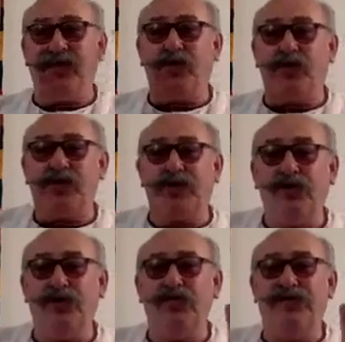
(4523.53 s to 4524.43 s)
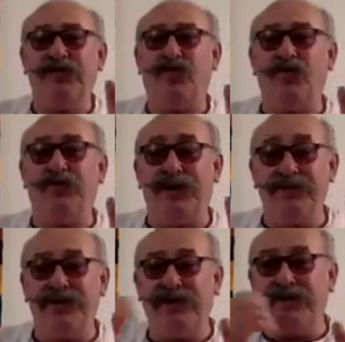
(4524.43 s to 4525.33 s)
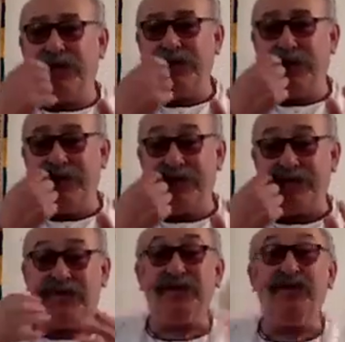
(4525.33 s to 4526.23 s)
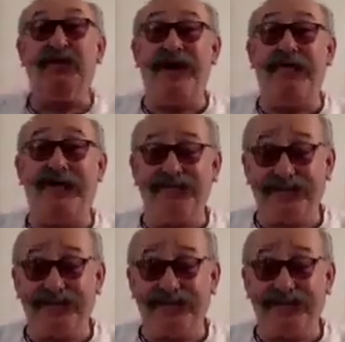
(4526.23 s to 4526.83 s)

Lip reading: cocoon, this warm, cozy cocoon in this Krishna bubble.